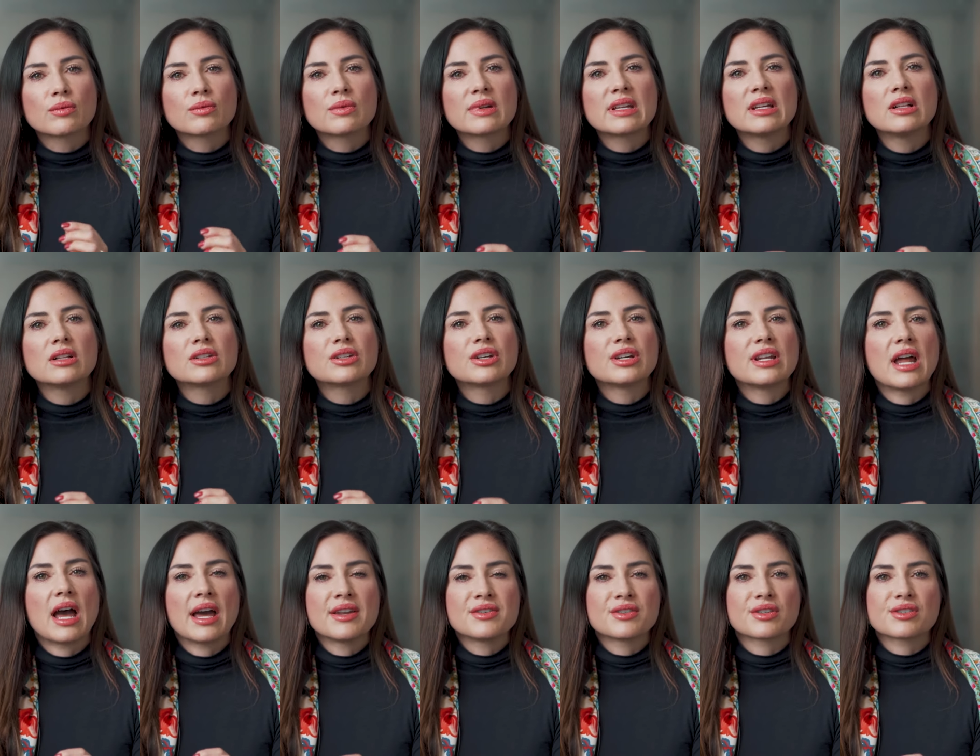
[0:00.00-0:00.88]
real good
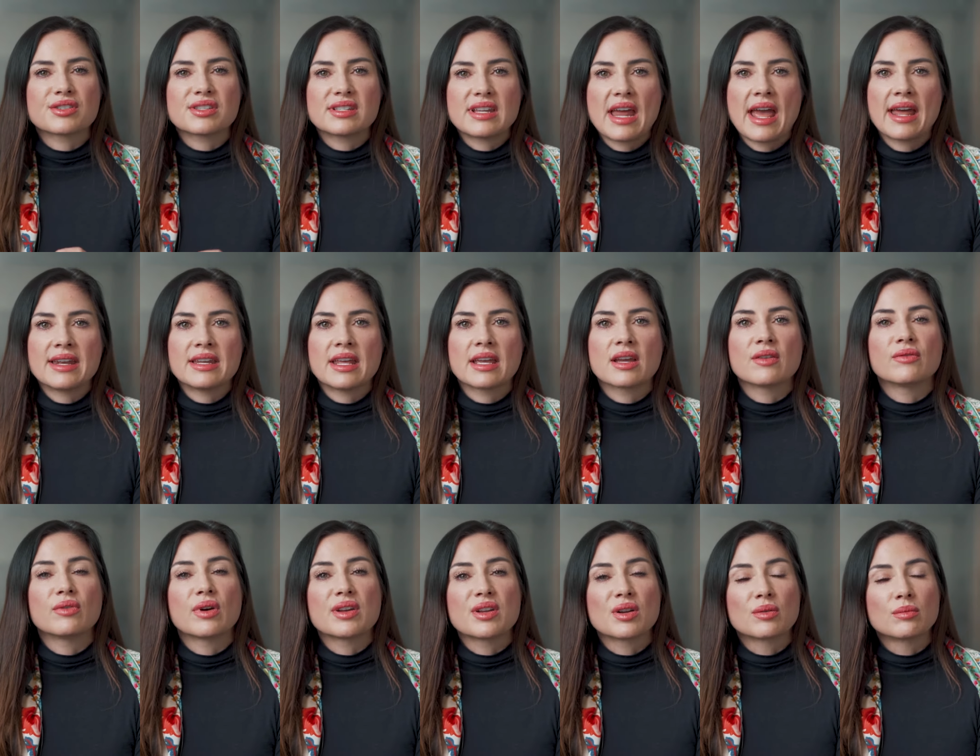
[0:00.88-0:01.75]
understanding
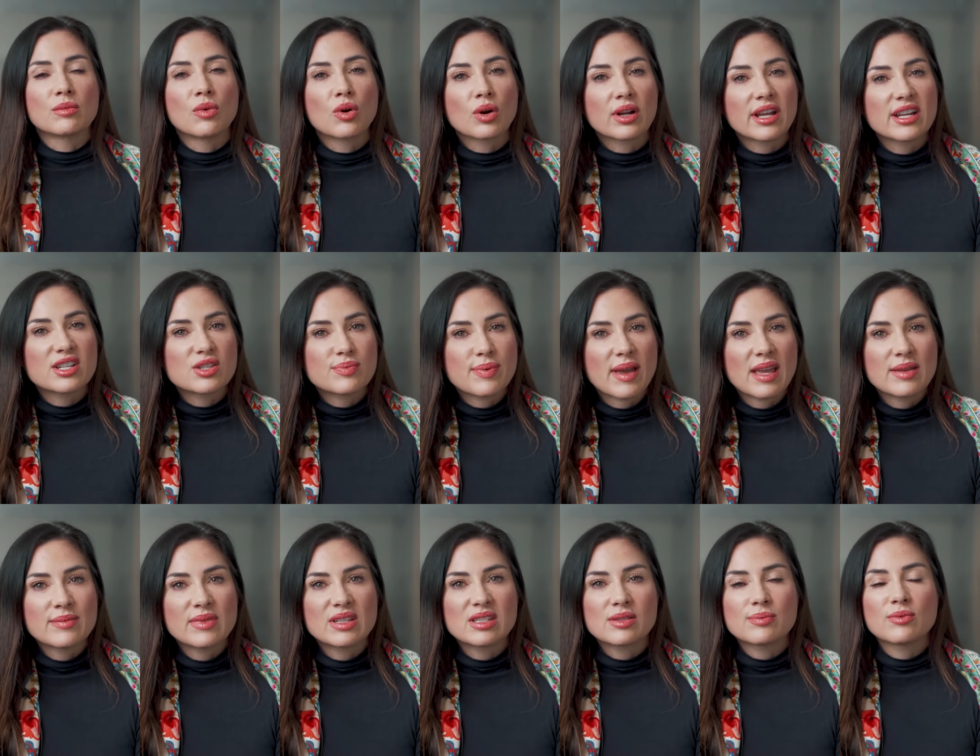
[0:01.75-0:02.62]
of what your mortgage
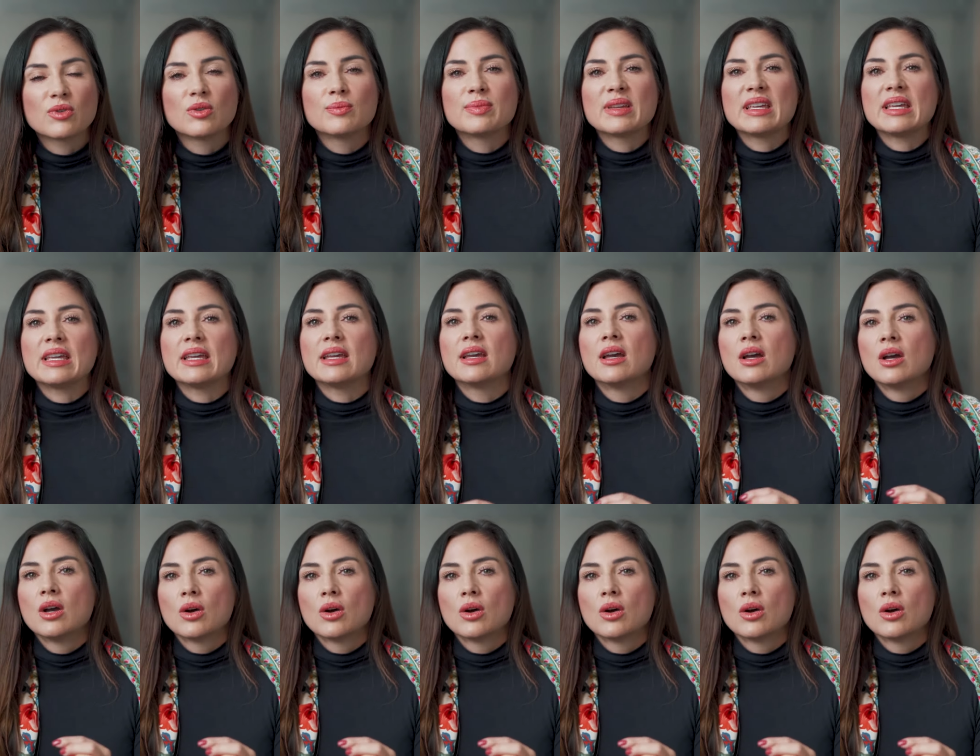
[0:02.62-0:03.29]
payments will be,